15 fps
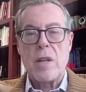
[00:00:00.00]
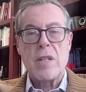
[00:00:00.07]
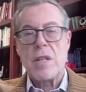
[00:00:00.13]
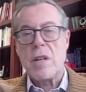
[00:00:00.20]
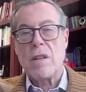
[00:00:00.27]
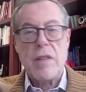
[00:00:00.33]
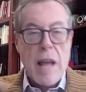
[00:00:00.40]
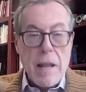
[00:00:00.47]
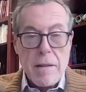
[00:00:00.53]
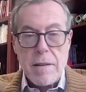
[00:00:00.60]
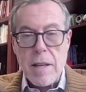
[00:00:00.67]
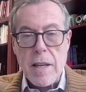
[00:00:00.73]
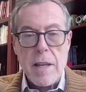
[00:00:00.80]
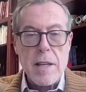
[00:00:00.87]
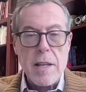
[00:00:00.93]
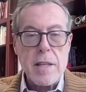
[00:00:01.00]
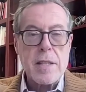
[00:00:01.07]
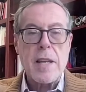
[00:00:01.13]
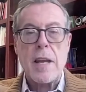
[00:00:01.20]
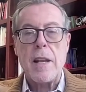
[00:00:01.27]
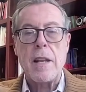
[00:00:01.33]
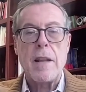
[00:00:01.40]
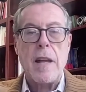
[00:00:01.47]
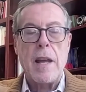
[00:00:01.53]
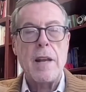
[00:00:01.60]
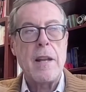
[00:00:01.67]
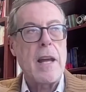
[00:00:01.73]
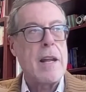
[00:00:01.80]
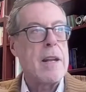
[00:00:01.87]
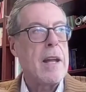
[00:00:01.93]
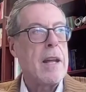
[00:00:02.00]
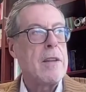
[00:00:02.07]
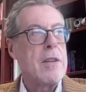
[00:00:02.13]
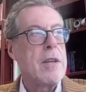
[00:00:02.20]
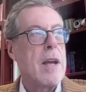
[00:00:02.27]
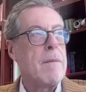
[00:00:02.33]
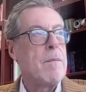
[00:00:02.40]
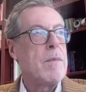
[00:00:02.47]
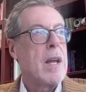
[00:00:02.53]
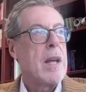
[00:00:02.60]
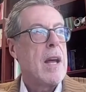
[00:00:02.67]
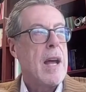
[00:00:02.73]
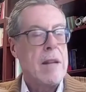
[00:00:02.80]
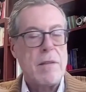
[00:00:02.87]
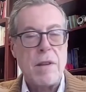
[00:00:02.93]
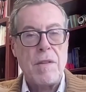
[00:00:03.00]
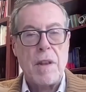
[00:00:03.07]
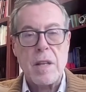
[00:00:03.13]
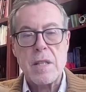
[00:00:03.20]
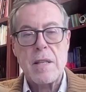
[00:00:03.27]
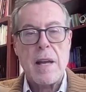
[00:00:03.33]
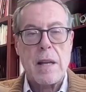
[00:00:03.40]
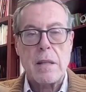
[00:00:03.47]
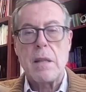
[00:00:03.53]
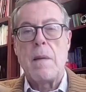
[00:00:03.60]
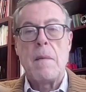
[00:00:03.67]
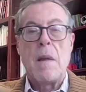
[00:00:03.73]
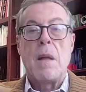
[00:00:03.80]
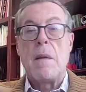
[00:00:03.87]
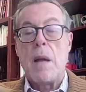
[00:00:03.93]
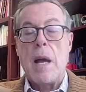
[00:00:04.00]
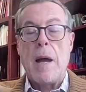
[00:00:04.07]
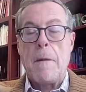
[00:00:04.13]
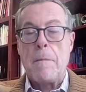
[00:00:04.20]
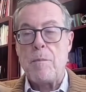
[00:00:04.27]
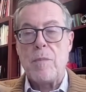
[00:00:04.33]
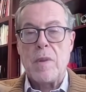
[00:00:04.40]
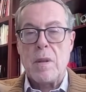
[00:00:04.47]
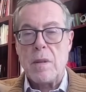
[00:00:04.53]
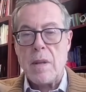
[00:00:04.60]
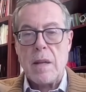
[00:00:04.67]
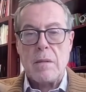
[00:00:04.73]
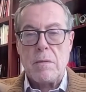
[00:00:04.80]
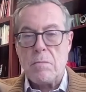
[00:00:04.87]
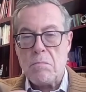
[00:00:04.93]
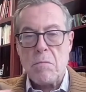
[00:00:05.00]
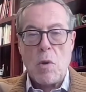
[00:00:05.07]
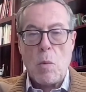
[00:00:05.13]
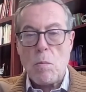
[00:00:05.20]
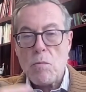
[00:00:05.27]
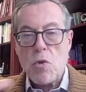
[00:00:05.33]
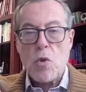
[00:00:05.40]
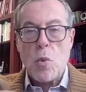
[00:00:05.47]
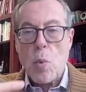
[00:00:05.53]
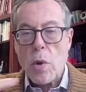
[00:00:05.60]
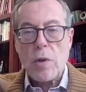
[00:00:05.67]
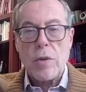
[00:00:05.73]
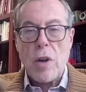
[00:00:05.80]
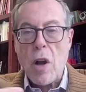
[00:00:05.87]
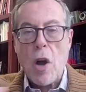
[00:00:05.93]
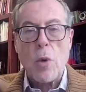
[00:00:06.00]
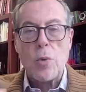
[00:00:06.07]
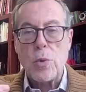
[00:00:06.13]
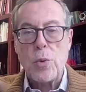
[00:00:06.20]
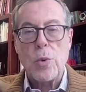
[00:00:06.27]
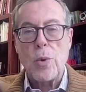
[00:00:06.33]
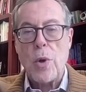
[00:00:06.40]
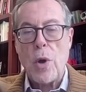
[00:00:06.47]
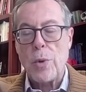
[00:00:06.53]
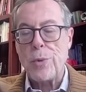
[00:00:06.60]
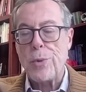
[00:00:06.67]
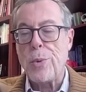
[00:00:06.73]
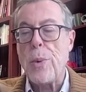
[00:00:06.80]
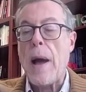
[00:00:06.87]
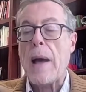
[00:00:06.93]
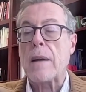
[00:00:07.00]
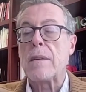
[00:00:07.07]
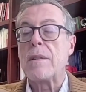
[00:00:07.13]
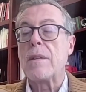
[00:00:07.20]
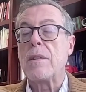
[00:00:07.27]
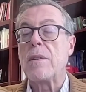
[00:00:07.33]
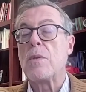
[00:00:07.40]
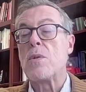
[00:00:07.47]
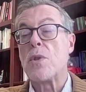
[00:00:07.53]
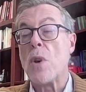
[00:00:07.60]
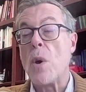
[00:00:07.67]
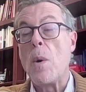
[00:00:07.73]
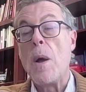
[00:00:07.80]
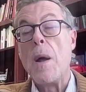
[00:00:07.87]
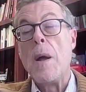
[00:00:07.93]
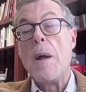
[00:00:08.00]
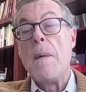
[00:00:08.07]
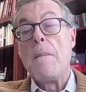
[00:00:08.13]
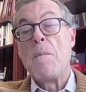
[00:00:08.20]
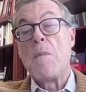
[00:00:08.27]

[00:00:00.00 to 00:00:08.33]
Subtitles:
uncertainties and the things that that you wonder how to act. You know? So